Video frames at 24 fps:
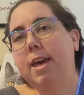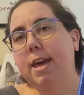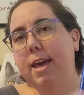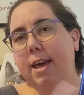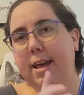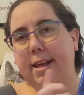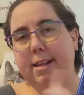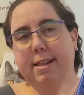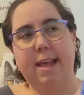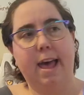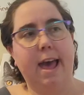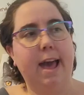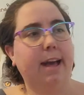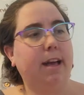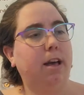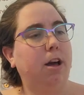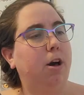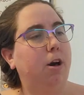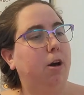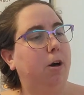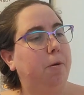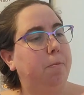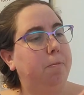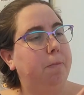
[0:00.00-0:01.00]
is
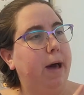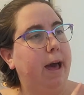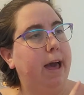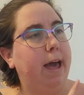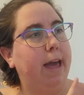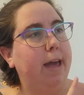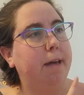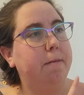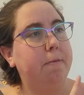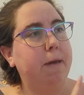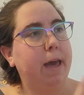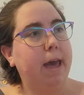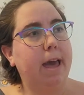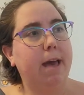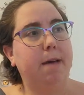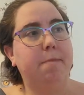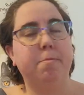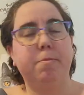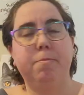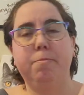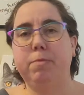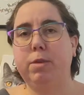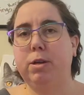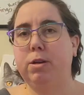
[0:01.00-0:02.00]
Echo by
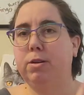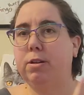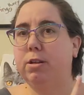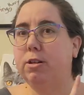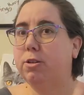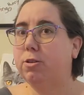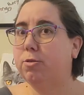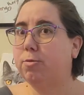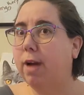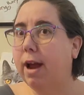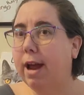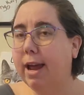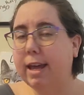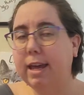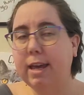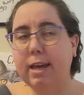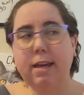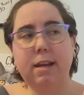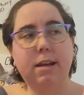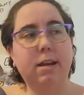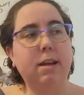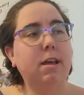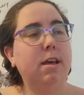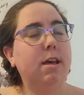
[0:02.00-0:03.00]
Pam Munoz
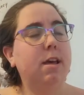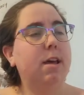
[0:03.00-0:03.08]
Ryan.